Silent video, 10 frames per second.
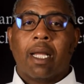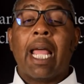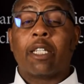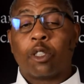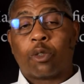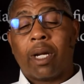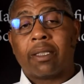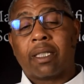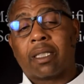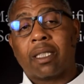As you
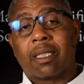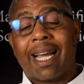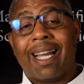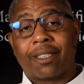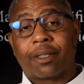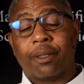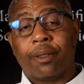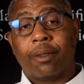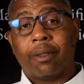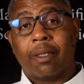transition into high
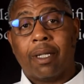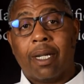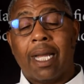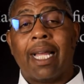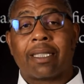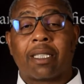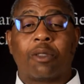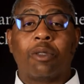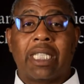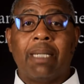school, I ask
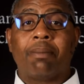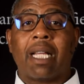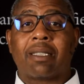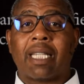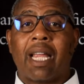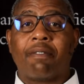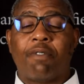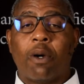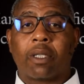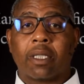that you keep that same
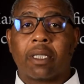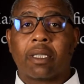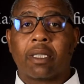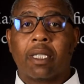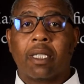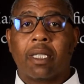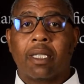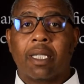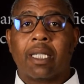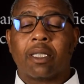focus
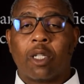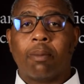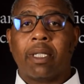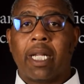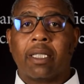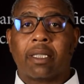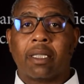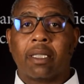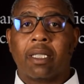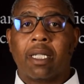and
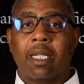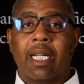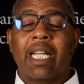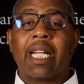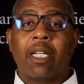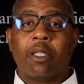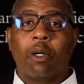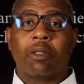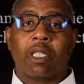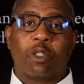determination, and I
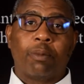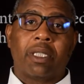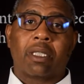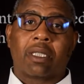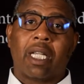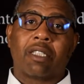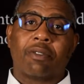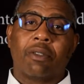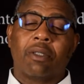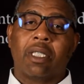know that you'll be
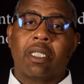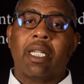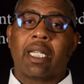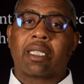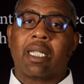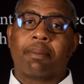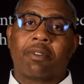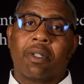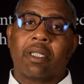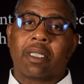successful in the next steps
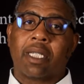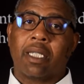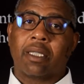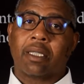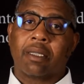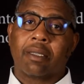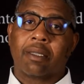of your education.